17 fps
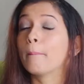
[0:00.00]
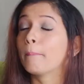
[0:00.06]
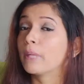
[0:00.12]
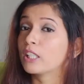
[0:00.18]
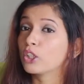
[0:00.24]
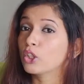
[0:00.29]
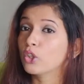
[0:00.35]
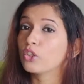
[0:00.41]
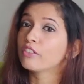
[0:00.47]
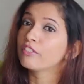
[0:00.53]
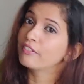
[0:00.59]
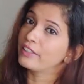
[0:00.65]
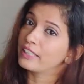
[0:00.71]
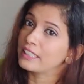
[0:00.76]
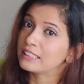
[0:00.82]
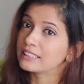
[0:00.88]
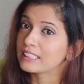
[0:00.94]
but look
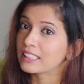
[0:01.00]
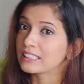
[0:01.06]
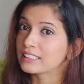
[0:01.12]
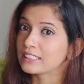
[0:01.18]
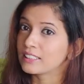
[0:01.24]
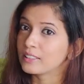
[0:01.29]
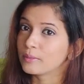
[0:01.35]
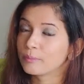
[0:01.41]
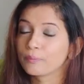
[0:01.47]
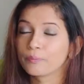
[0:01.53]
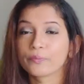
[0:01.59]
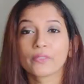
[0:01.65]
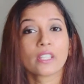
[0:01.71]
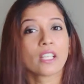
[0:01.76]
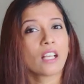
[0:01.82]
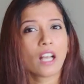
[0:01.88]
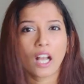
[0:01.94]
very sexy.
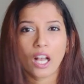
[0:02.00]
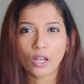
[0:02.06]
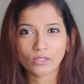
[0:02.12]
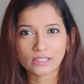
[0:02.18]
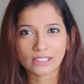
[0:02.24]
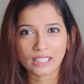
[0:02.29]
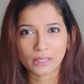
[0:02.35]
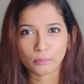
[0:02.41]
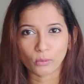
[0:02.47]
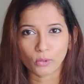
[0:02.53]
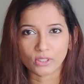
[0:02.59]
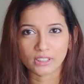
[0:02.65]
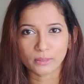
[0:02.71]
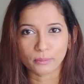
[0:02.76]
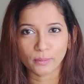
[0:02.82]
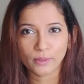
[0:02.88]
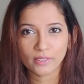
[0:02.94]
How is that
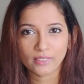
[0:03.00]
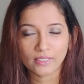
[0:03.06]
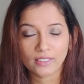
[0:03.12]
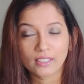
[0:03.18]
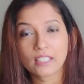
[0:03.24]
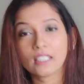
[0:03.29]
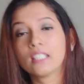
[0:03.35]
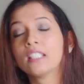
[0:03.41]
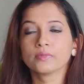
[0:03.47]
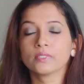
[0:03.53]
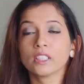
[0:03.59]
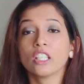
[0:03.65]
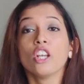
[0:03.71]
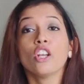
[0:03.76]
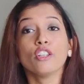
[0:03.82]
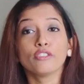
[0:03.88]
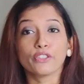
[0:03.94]
possible?
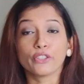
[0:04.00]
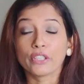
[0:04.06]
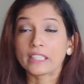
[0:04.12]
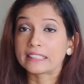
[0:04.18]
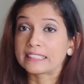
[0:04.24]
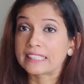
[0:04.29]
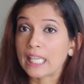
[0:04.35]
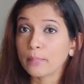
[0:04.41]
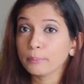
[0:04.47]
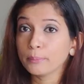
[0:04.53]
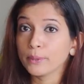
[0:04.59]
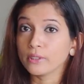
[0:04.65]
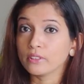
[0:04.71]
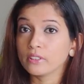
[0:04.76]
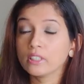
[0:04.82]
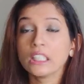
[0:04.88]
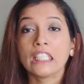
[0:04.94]
For
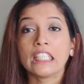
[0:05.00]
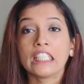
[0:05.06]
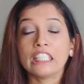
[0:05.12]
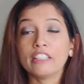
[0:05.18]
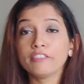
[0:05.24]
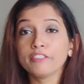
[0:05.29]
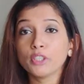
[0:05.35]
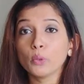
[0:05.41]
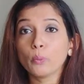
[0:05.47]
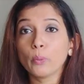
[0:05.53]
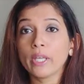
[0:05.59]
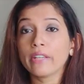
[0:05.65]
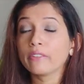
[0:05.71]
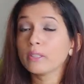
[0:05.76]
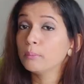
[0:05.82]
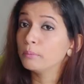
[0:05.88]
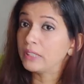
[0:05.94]
example, if you
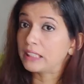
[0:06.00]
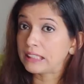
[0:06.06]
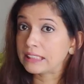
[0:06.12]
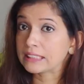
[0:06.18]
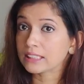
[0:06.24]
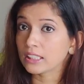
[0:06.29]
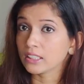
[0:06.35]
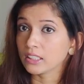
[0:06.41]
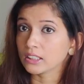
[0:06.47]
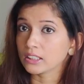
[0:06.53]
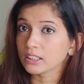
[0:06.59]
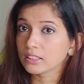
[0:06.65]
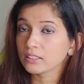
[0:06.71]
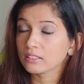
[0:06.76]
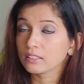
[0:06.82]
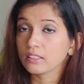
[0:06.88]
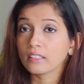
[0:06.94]
wear a mini skirt,
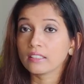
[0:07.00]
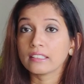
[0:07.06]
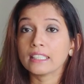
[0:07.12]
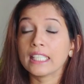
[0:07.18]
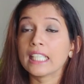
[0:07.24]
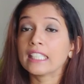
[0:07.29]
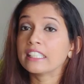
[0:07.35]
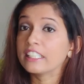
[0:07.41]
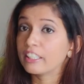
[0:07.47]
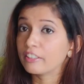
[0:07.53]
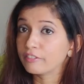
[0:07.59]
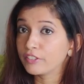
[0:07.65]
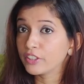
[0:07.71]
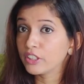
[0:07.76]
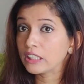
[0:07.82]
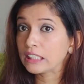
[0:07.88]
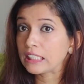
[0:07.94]
that
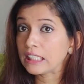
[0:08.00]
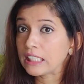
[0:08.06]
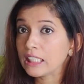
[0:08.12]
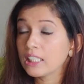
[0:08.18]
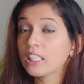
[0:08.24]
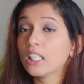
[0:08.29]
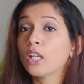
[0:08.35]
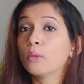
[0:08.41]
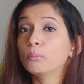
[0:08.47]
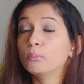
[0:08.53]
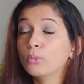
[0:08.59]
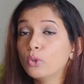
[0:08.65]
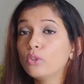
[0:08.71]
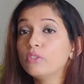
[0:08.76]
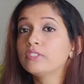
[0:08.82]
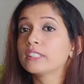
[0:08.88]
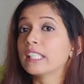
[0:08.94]
definitely
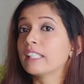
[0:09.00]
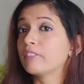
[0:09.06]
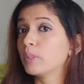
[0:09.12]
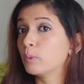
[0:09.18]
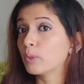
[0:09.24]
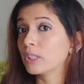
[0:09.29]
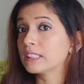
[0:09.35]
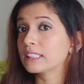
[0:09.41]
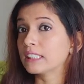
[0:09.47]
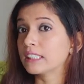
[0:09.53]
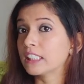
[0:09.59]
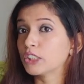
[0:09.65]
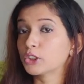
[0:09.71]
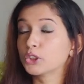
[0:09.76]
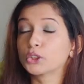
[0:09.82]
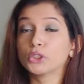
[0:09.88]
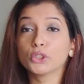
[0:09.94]
moves everyone's
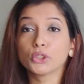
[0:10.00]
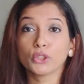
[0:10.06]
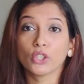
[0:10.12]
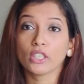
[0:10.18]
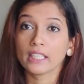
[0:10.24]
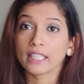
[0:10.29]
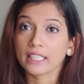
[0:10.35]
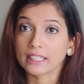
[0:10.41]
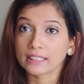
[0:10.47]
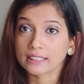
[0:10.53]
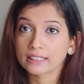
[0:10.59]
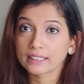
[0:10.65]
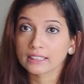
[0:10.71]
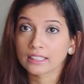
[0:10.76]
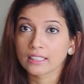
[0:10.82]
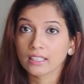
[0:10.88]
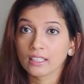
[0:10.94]
attention to your
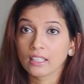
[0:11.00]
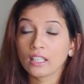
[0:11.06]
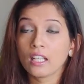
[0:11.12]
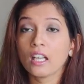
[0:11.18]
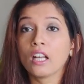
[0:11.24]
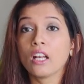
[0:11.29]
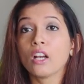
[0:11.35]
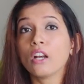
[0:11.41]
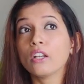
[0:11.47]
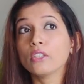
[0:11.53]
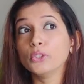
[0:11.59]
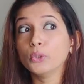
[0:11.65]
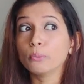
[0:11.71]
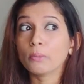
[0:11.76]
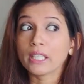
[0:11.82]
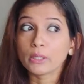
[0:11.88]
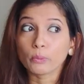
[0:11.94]
legs.
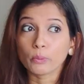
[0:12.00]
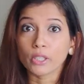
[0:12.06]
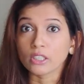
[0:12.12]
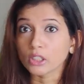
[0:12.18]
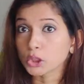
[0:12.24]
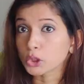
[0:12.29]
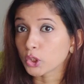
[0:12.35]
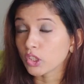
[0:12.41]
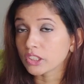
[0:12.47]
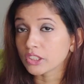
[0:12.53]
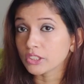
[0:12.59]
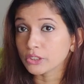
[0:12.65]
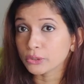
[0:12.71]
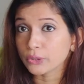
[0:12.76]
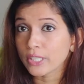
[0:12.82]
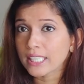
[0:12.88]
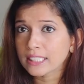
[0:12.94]
You might wear a shorter
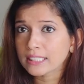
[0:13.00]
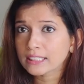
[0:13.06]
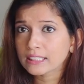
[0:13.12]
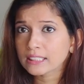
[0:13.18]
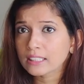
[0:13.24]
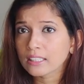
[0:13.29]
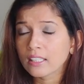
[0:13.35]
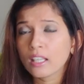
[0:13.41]
dress,